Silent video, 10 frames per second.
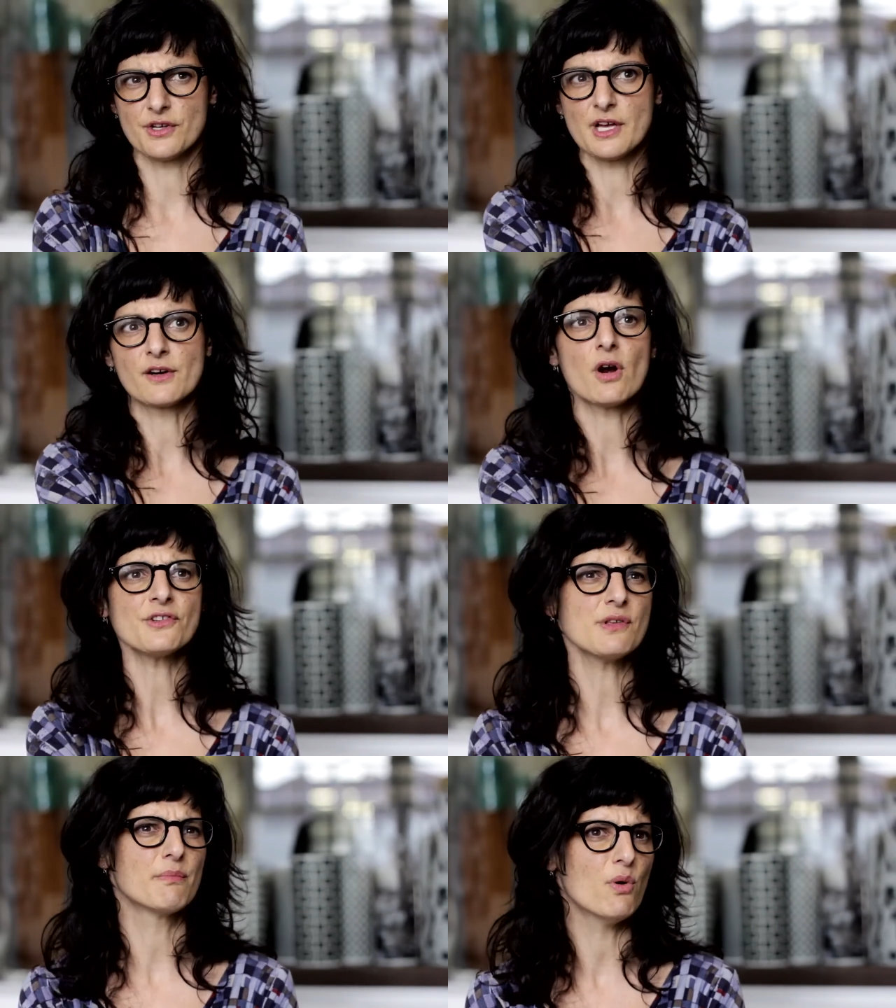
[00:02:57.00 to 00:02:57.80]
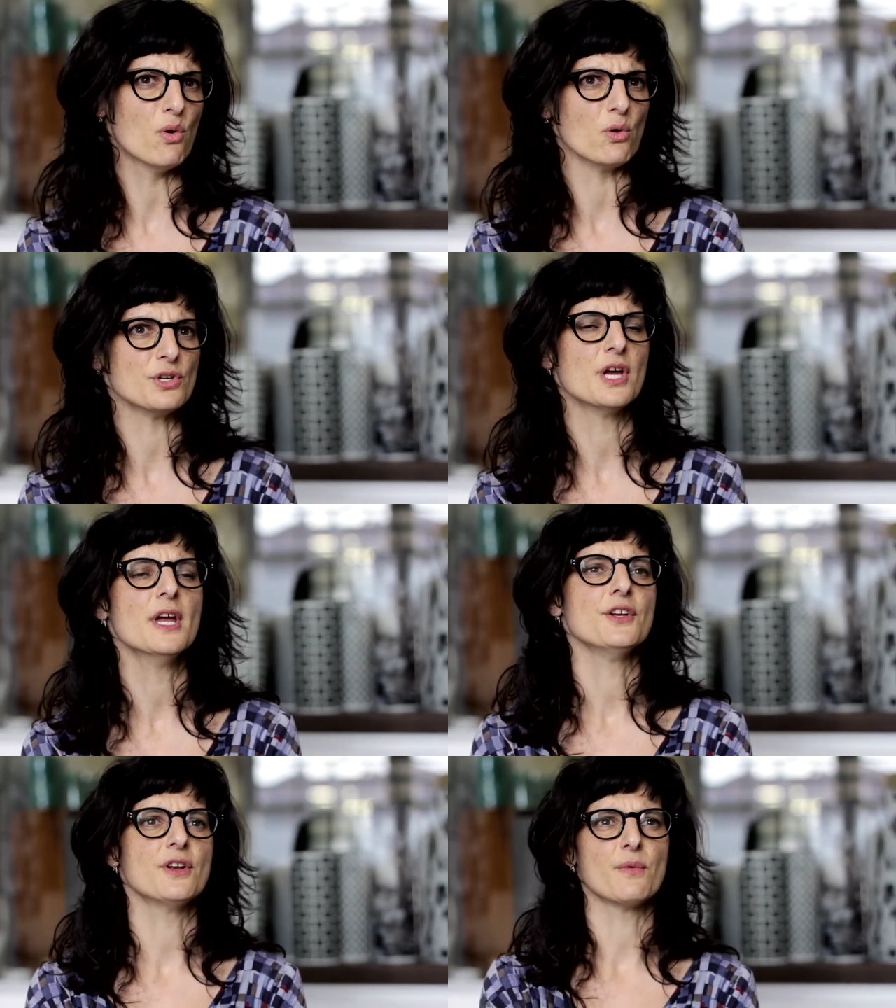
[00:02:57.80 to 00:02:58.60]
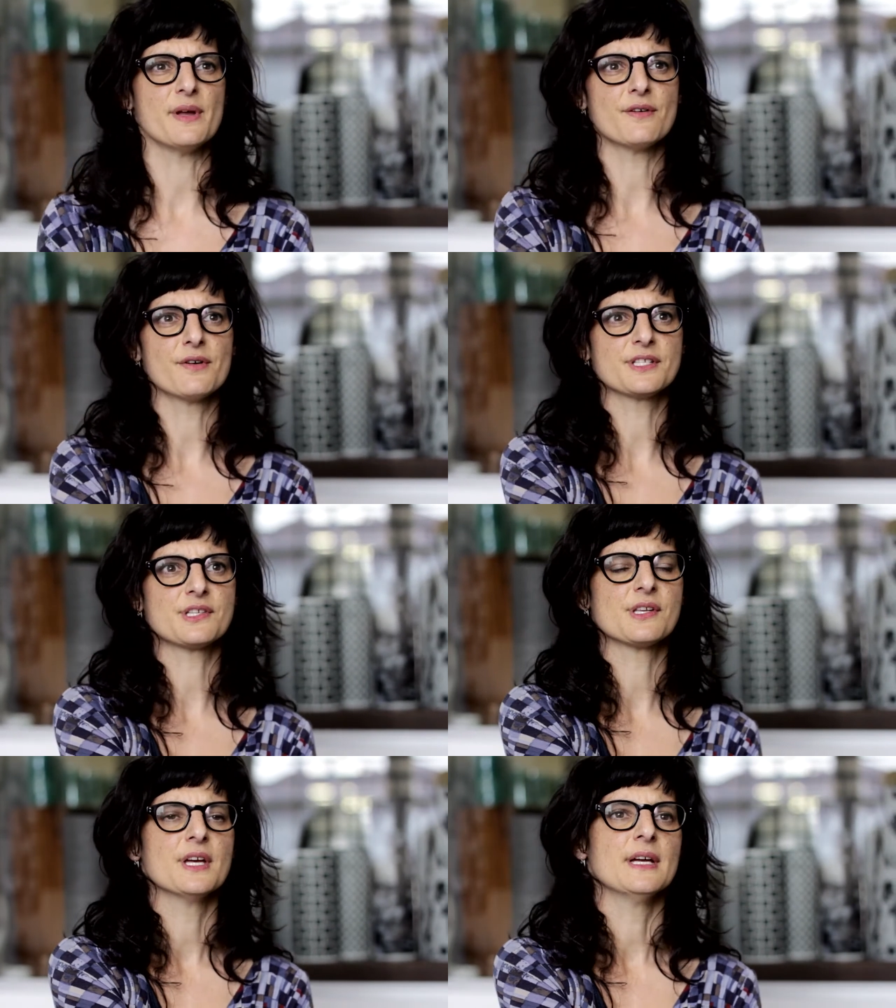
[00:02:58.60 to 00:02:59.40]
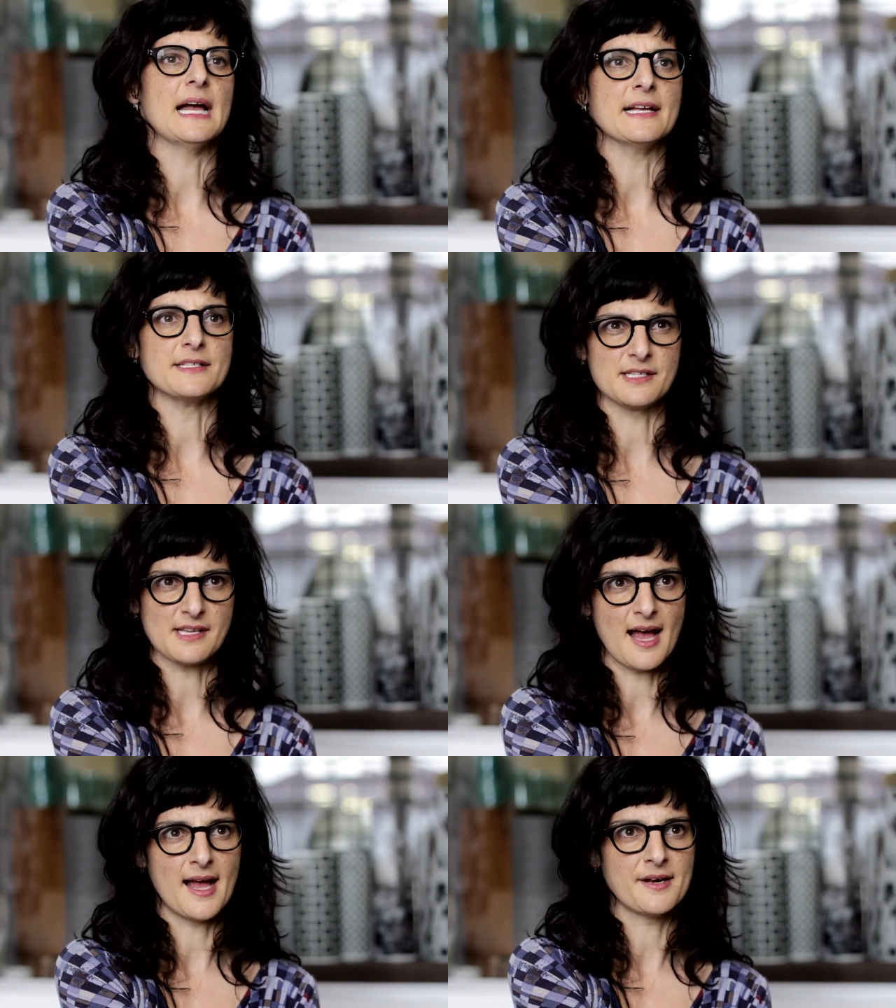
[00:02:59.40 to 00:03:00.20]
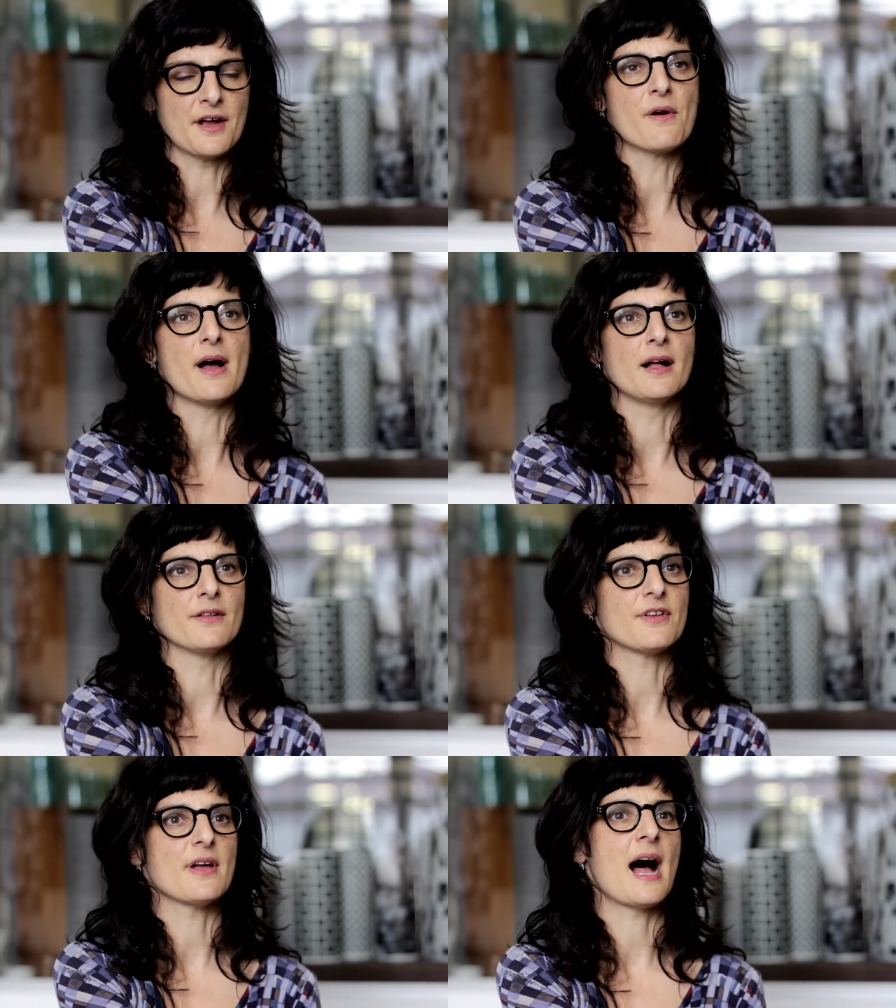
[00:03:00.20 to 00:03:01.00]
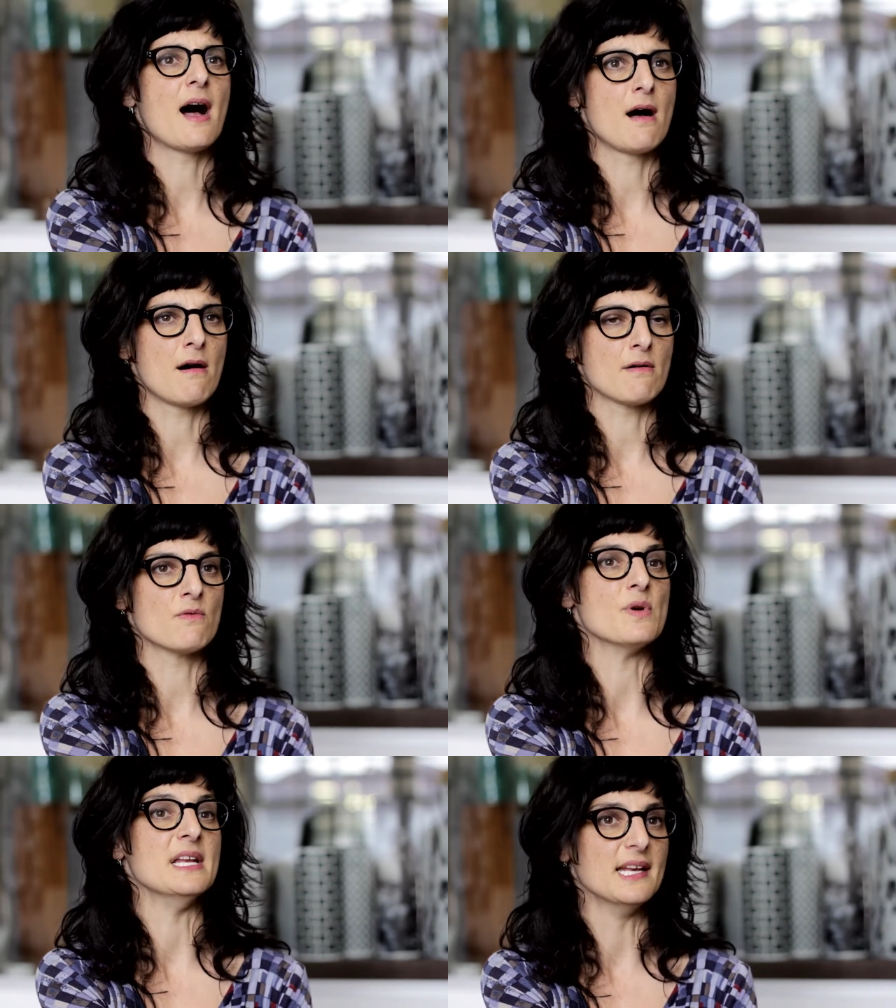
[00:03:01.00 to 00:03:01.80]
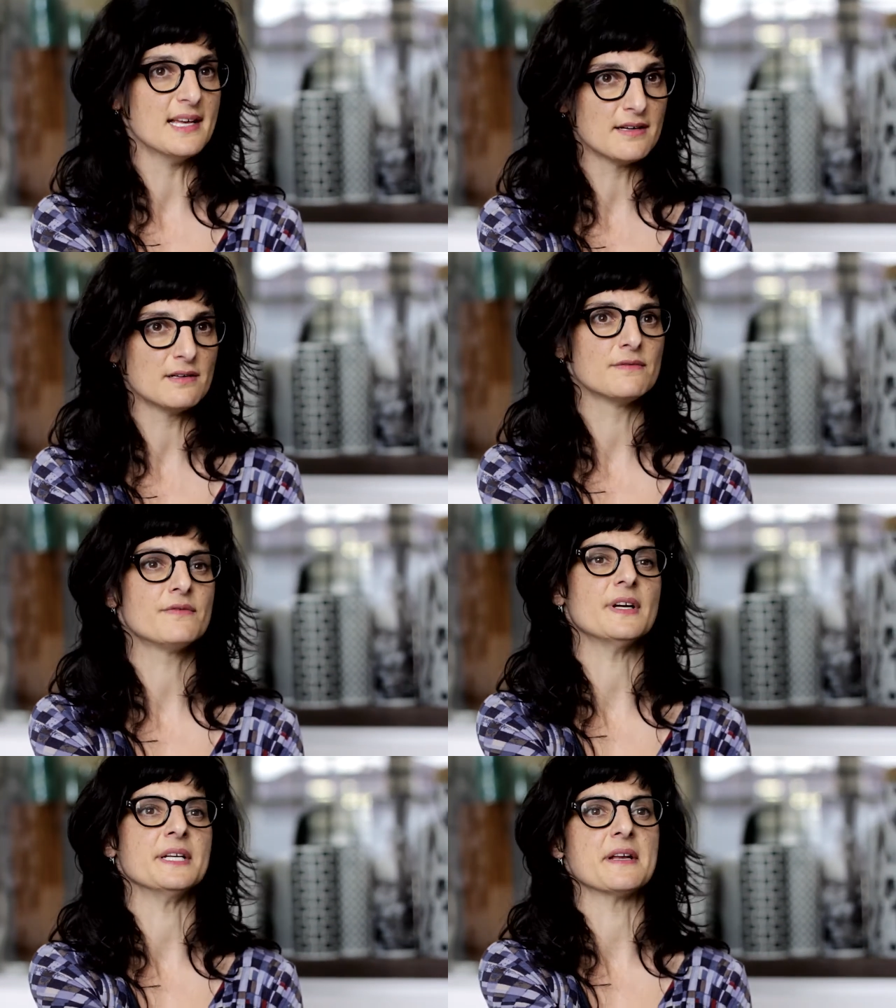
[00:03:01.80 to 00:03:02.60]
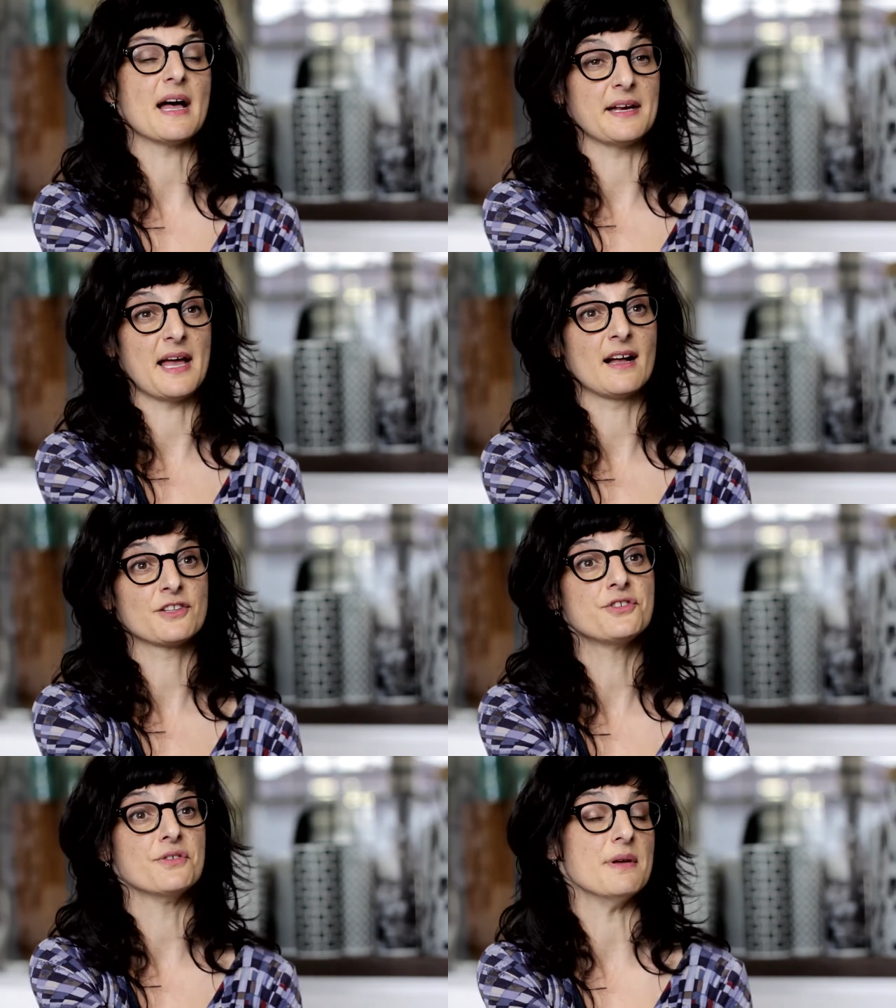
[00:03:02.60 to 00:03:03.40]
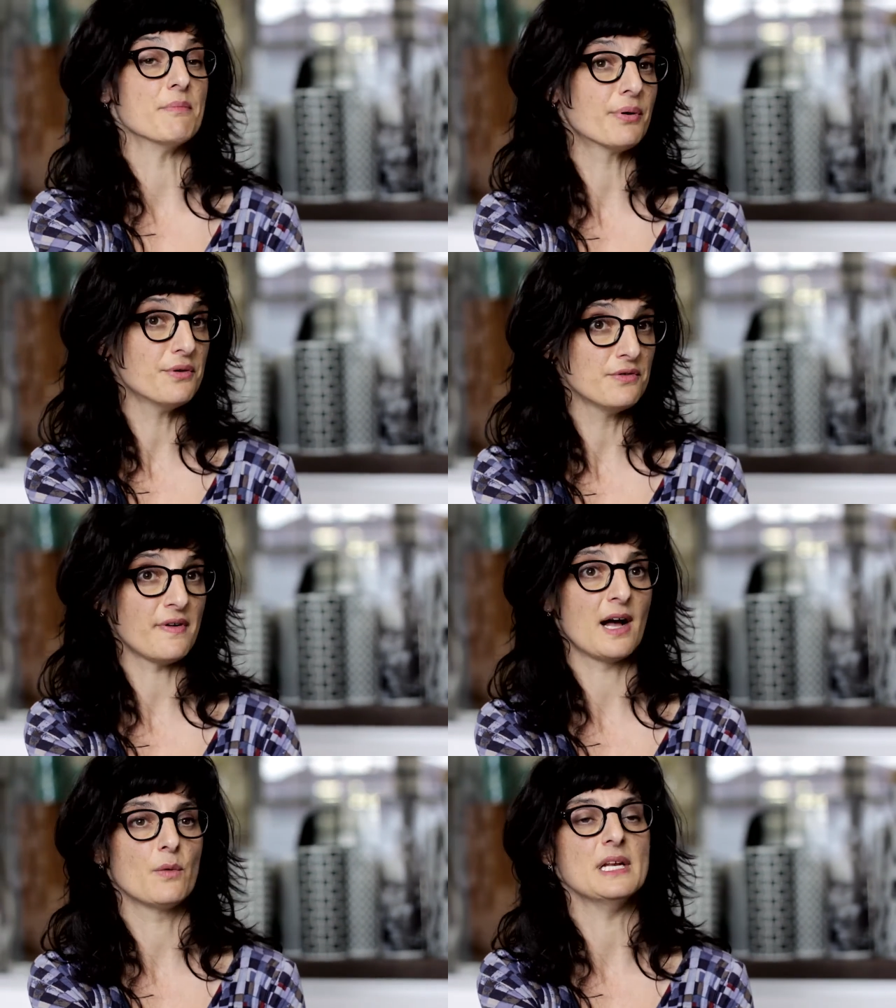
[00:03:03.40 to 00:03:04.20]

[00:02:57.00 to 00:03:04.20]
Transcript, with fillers: So across the board, you know, whether it's design around how we live and how to improve how